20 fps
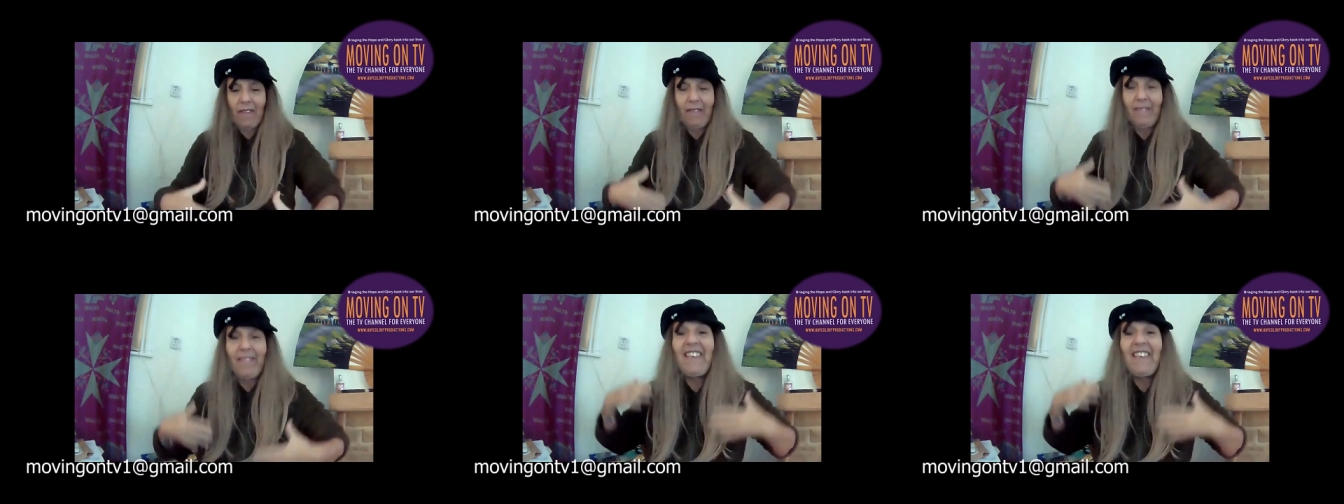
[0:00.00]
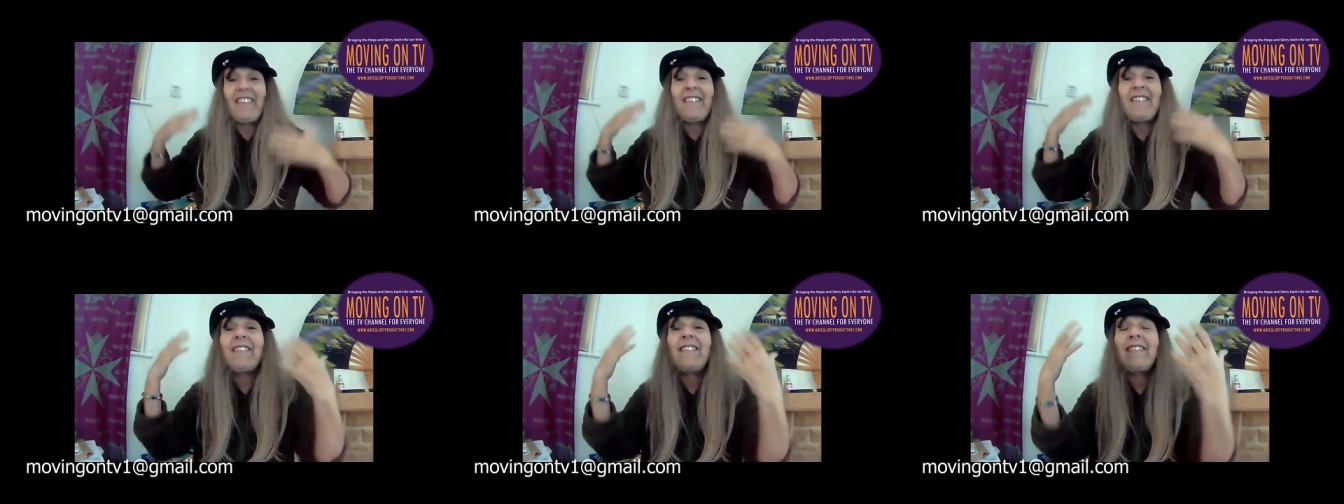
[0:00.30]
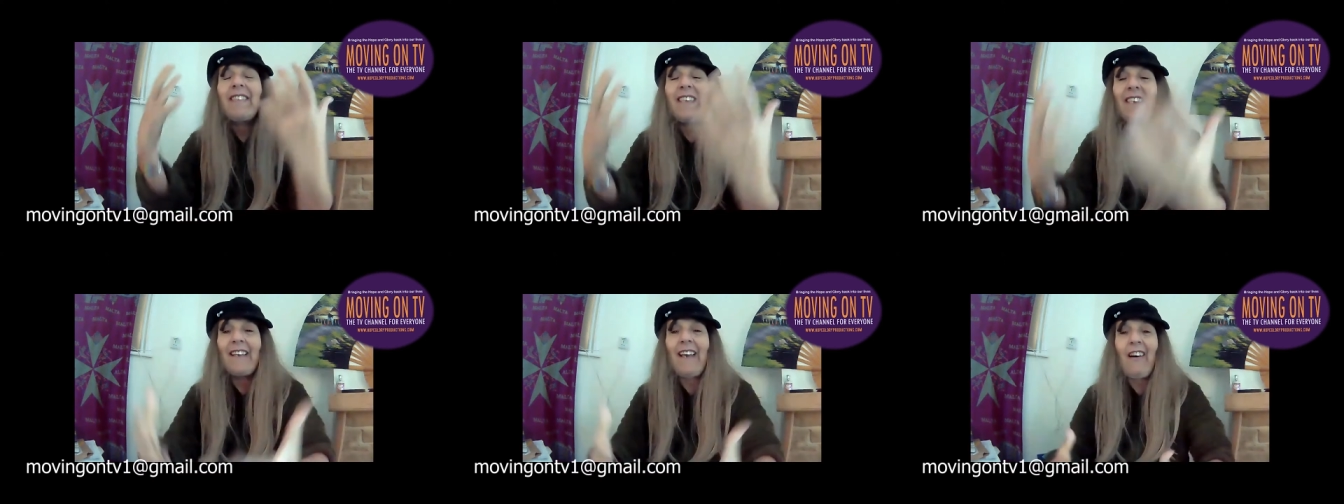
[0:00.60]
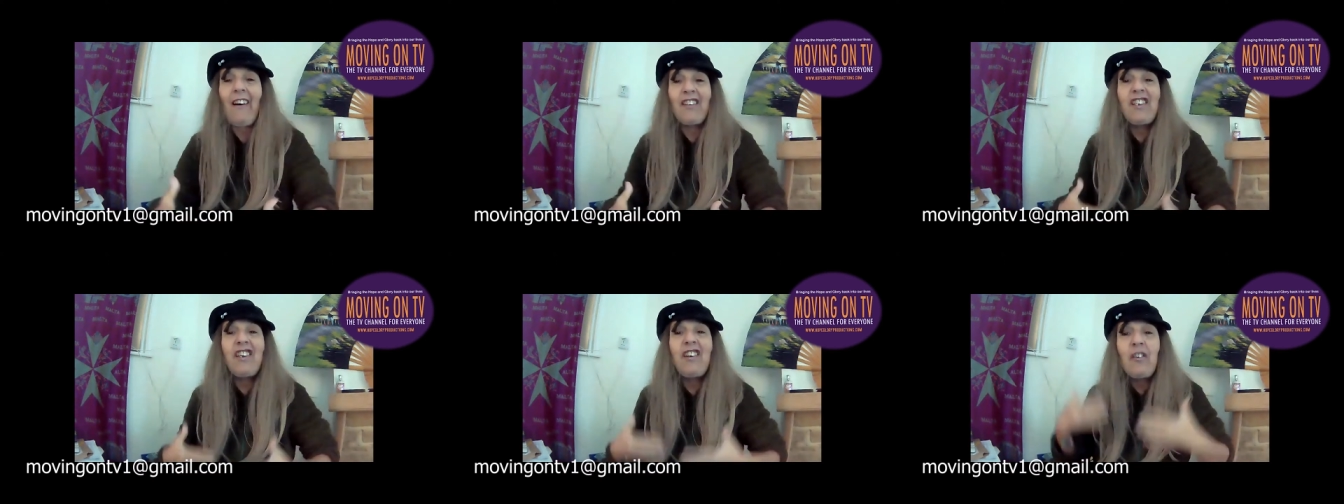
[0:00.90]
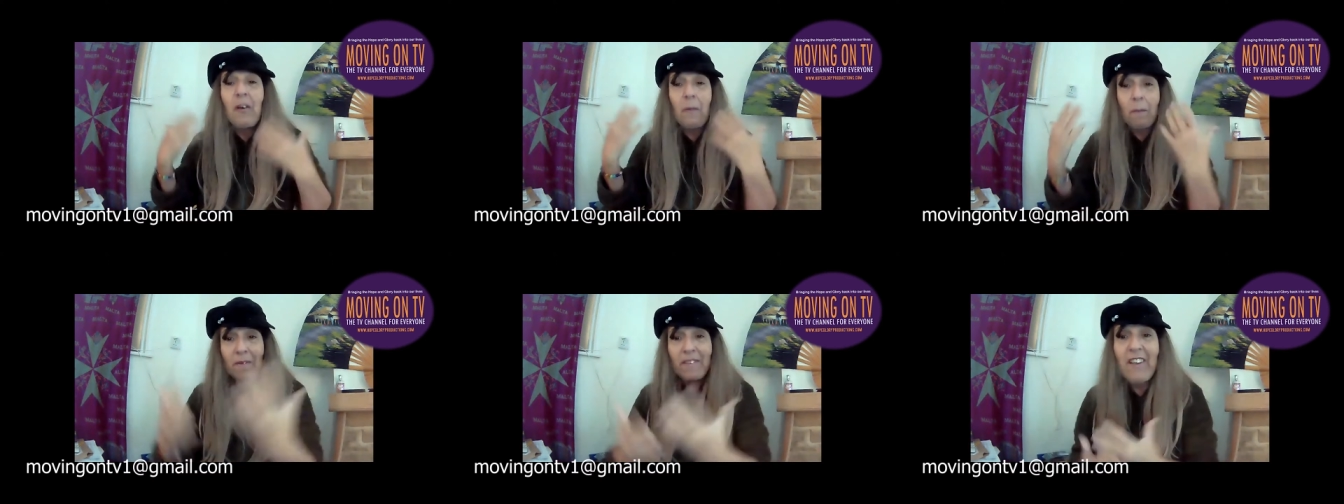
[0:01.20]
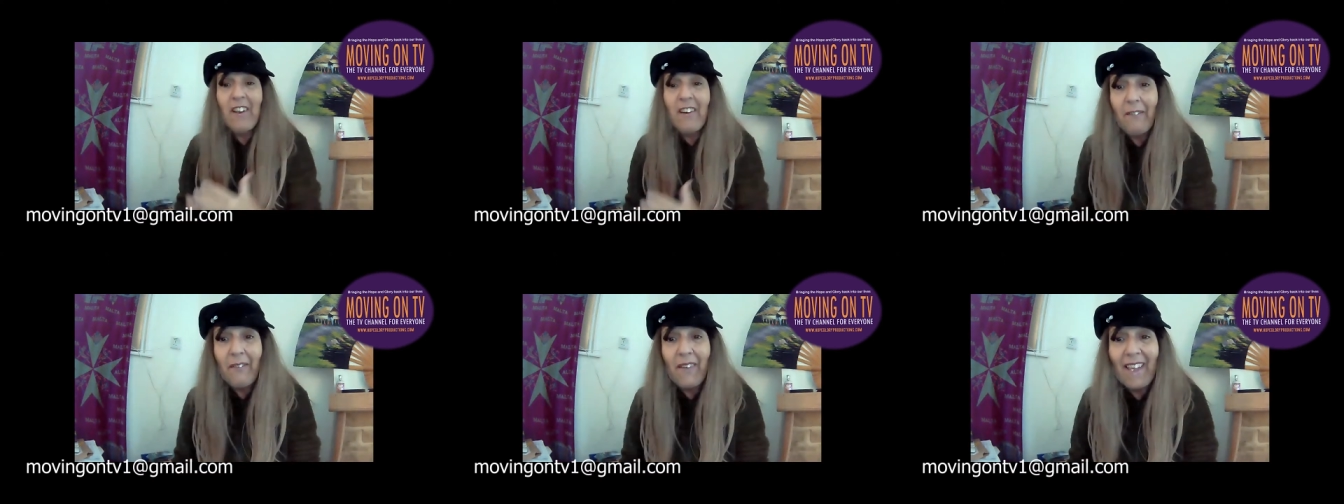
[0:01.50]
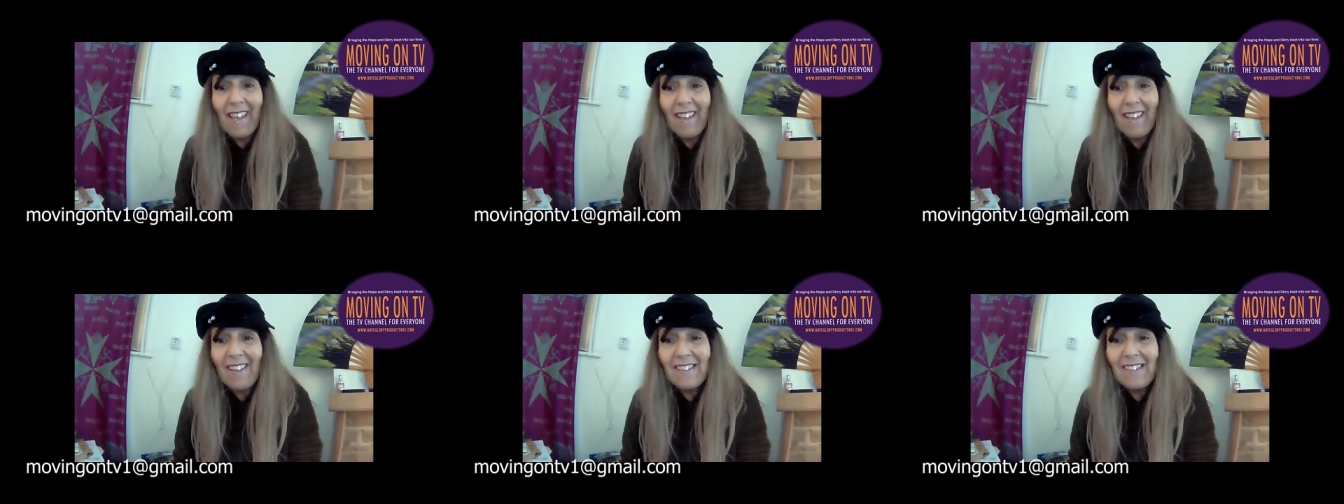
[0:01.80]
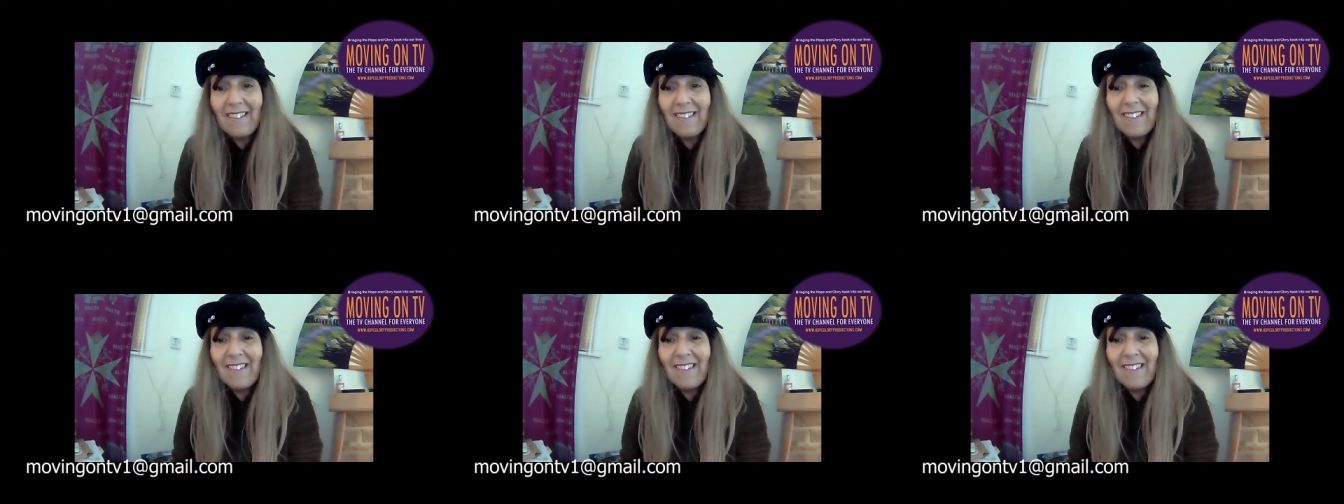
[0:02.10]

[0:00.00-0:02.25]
this. Are you observing?